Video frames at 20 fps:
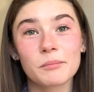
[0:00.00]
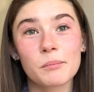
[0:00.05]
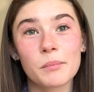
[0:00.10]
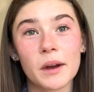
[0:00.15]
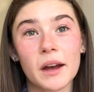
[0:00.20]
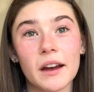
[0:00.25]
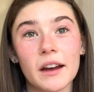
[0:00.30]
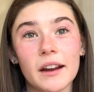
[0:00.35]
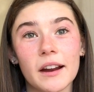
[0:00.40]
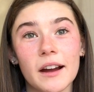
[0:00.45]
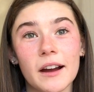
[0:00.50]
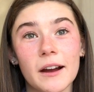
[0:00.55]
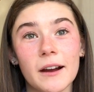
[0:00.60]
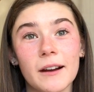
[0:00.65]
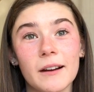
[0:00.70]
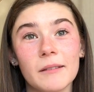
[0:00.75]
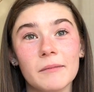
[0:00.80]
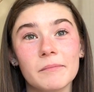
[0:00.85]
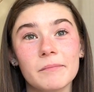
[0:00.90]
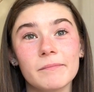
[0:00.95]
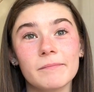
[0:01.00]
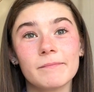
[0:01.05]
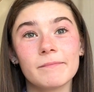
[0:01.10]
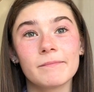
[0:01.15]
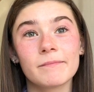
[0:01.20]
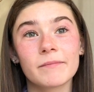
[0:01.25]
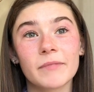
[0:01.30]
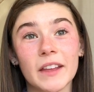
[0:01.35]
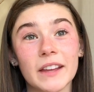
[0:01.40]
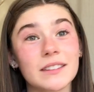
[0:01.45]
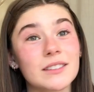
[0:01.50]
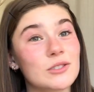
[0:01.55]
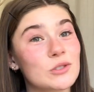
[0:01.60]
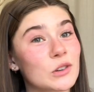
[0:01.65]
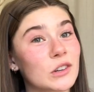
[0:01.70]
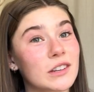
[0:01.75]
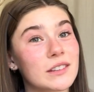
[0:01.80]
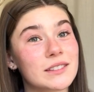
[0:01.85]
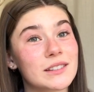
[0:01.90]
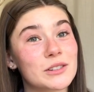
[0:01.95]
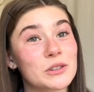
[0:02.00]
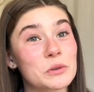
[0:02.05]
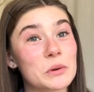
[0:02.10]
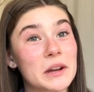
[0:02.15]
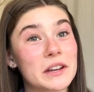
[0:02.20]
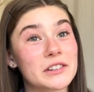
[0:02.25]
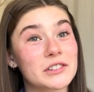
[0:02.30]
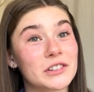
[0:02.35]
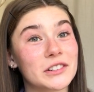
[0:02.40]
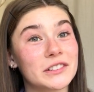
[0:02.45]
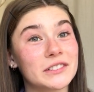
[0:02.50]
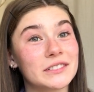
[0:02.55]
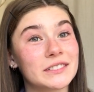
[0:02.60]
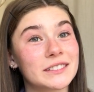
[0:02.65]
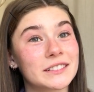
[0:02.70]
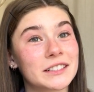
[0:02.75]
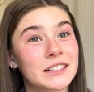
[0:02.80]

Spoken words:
But that's a tricky situation.